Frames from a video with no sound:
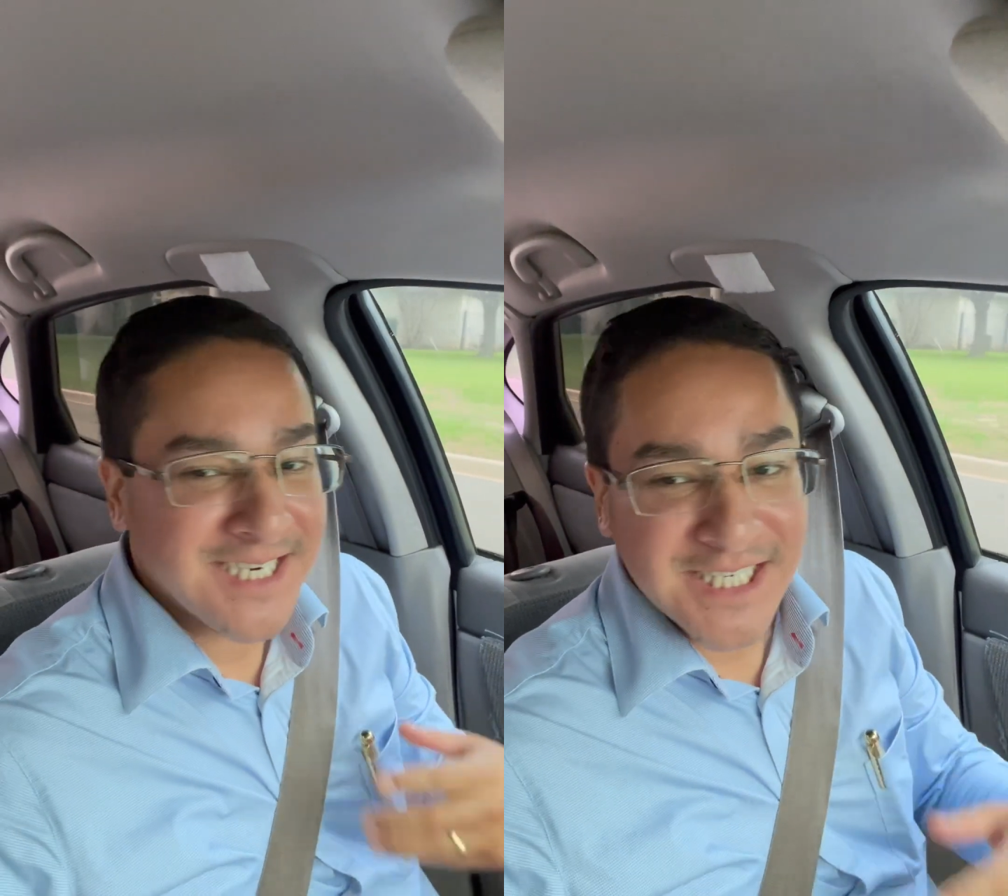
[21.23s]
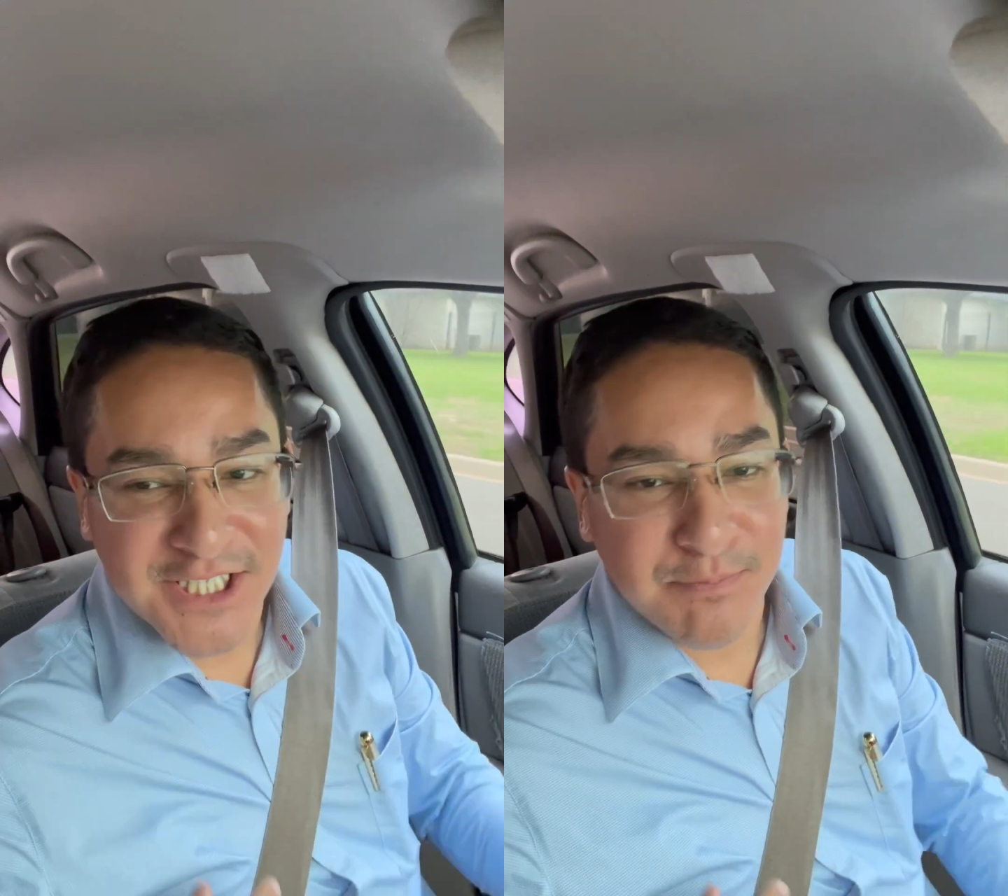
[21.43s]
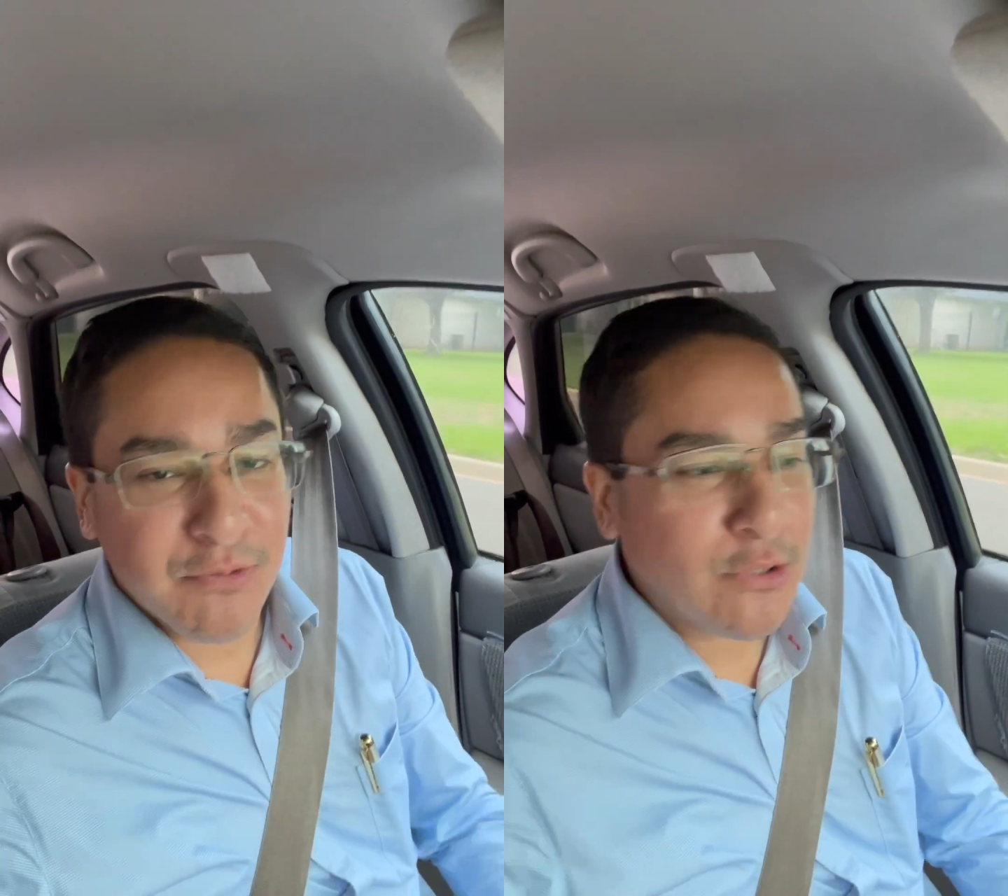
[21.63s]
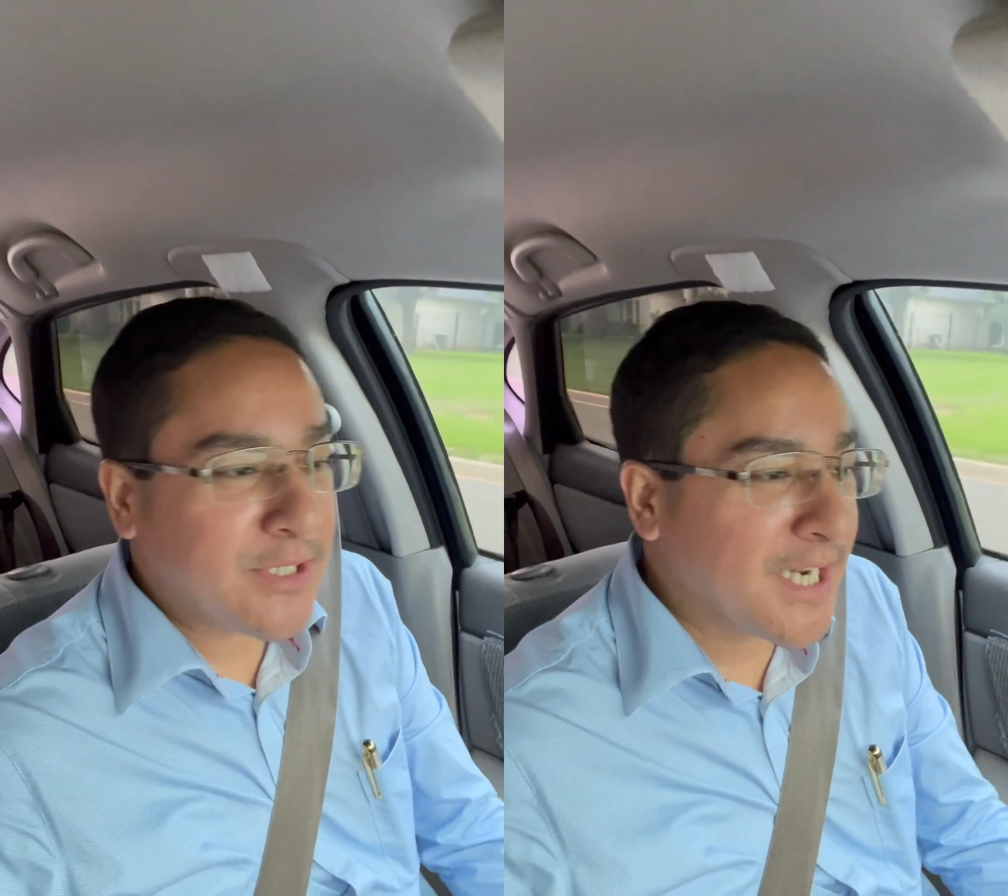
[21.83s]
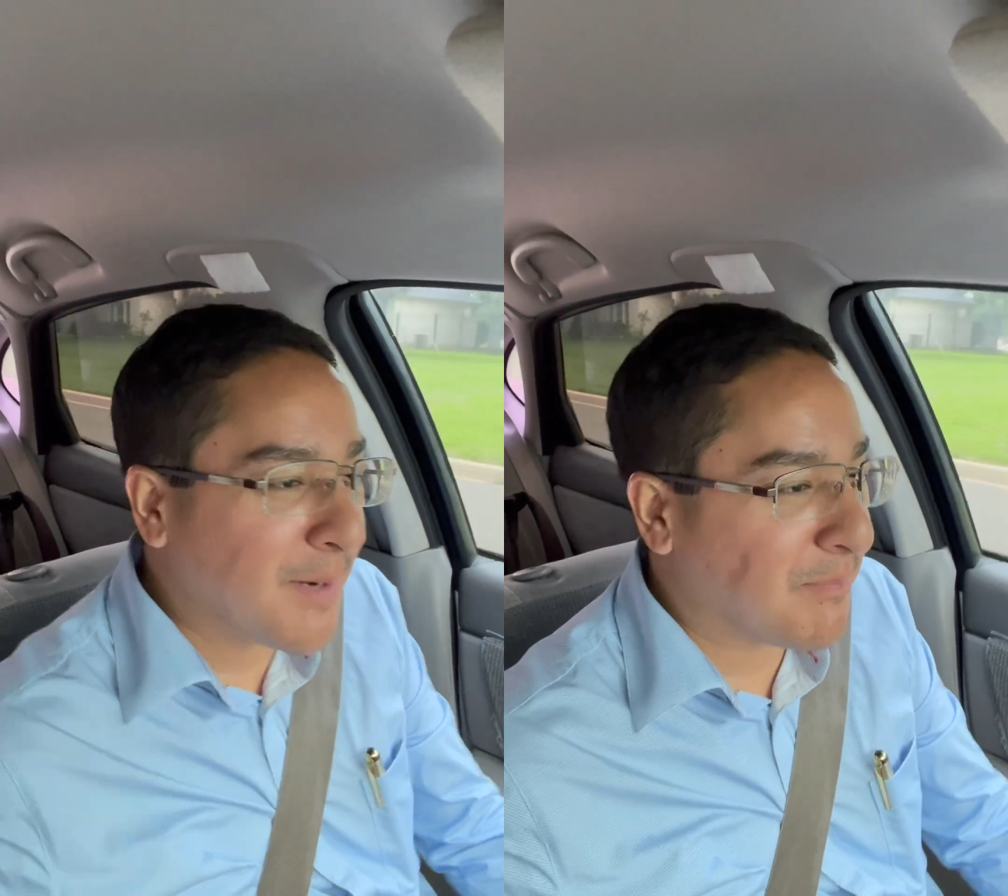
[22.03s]

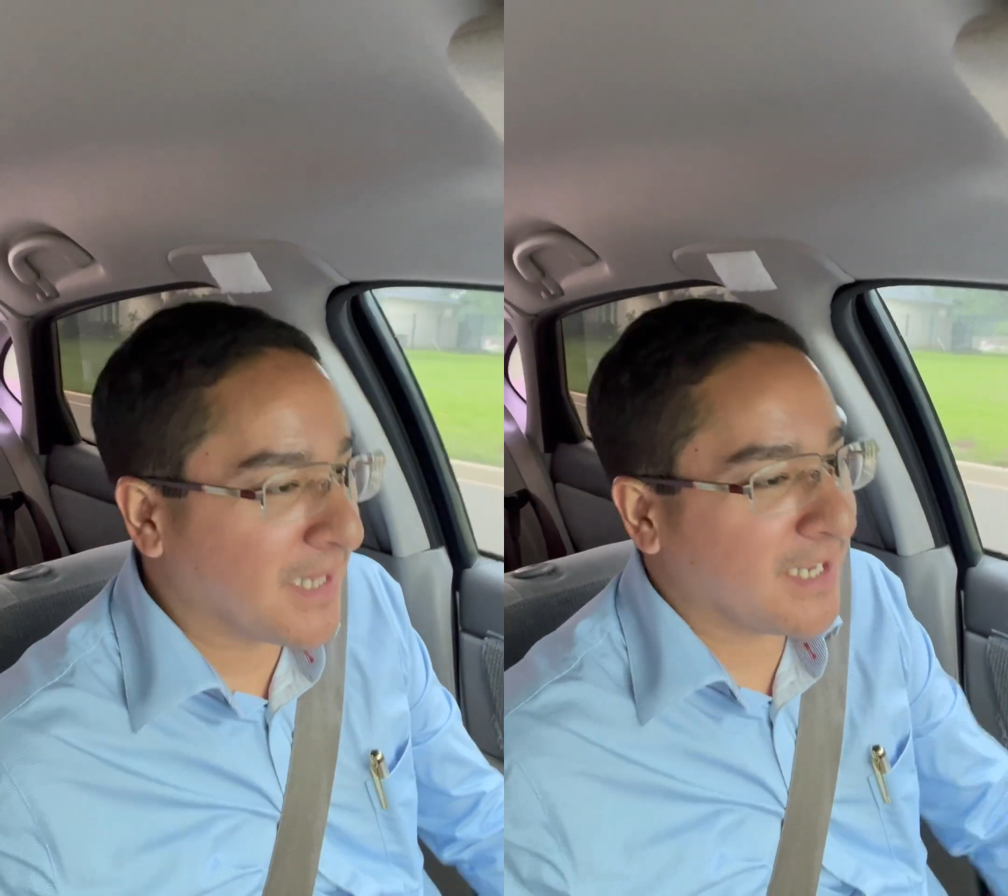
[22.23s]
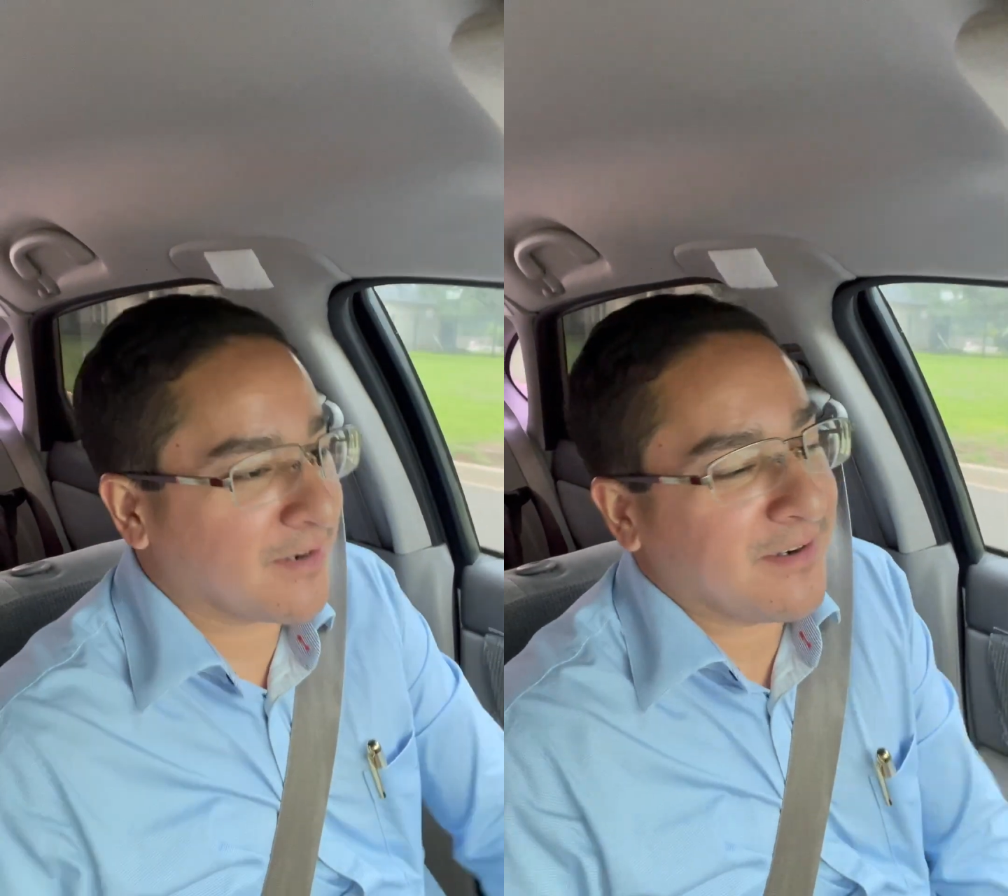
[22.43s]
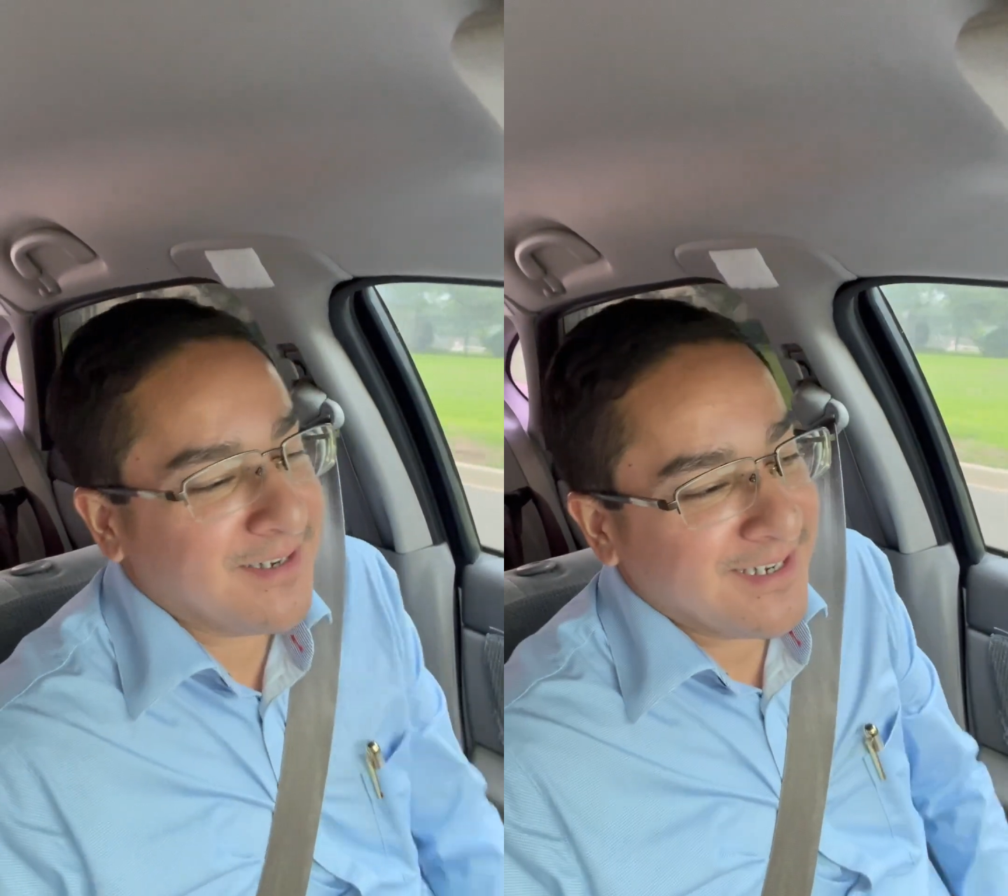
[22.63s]
spruce it up a little.